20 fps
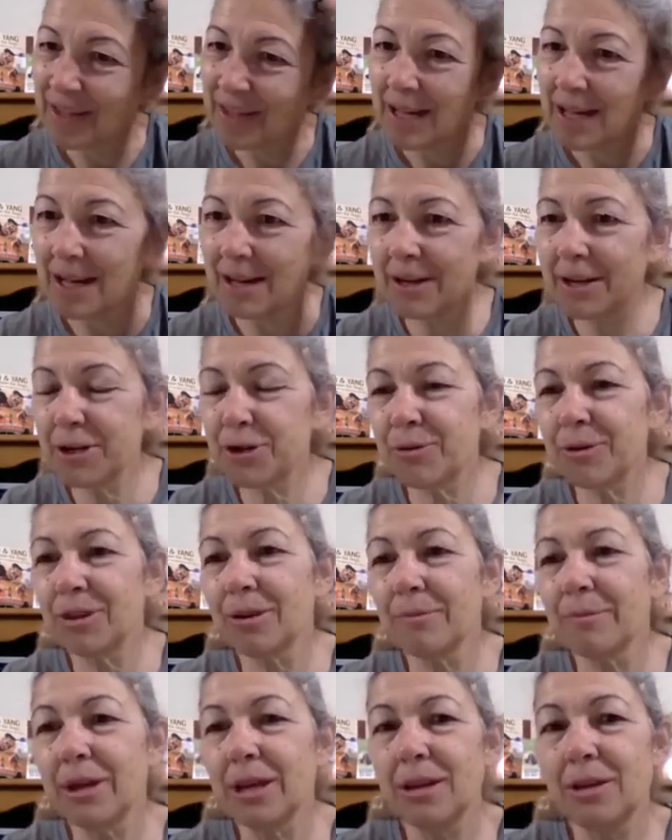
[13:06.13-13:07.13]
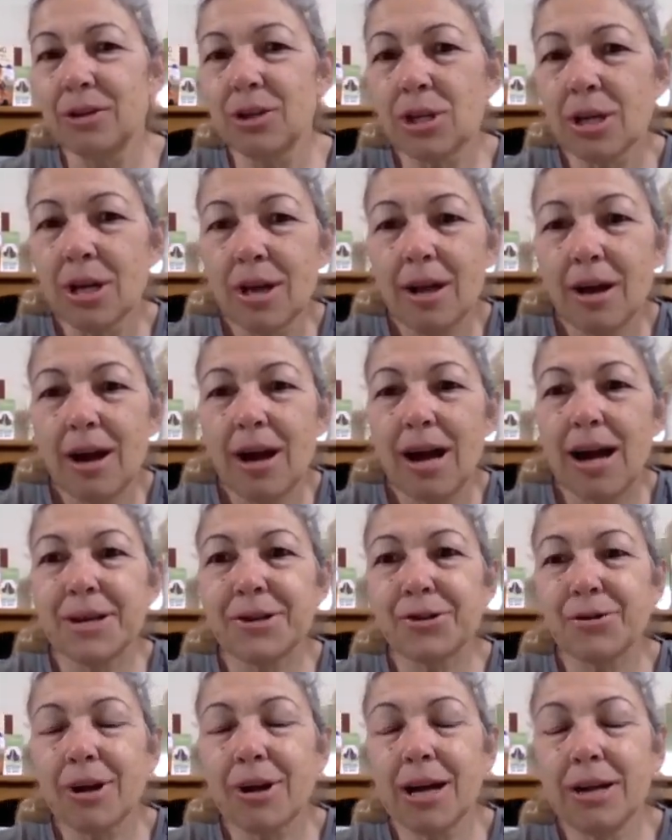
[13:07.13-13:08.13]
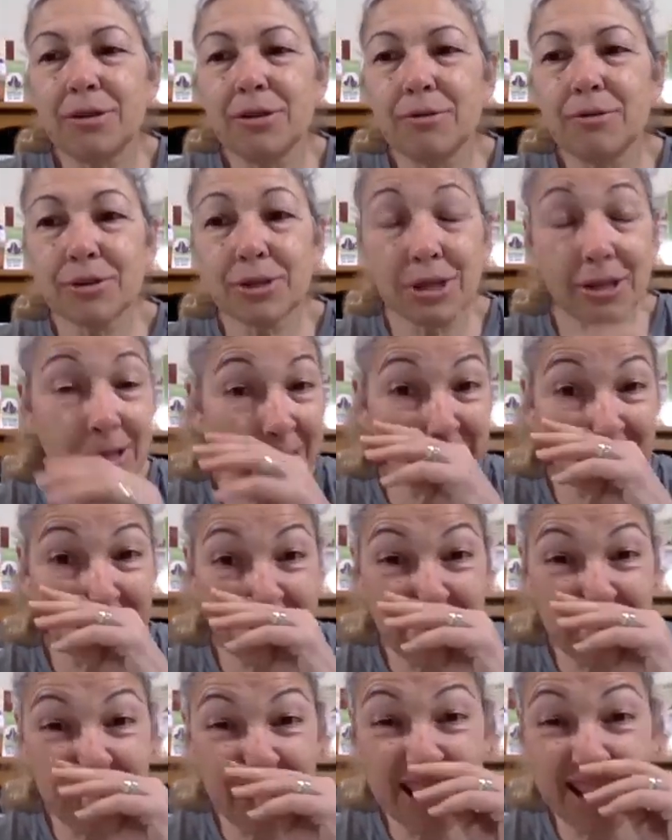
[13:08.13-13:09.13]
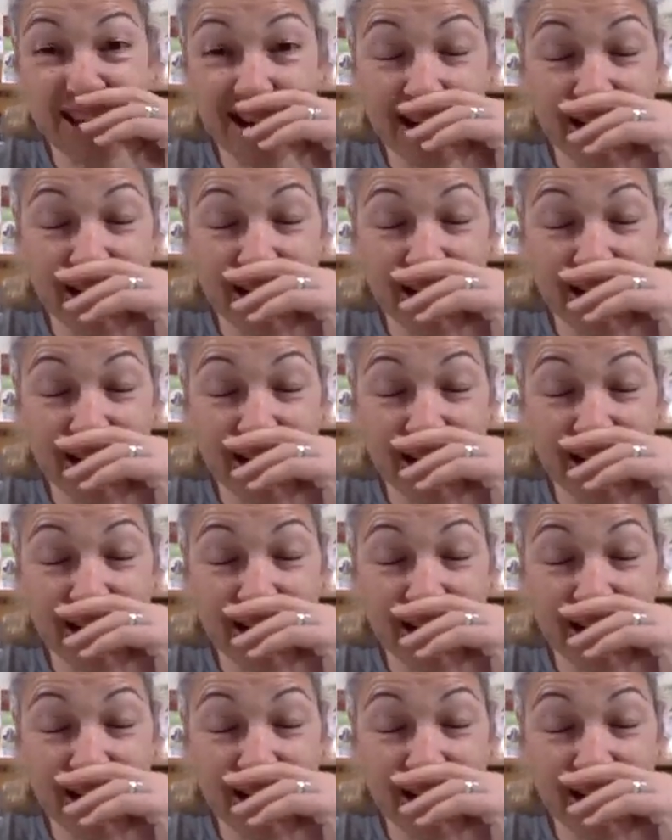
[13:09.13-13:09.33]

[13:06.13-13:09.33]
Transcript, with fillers: How'd I treat the mange? I tried using the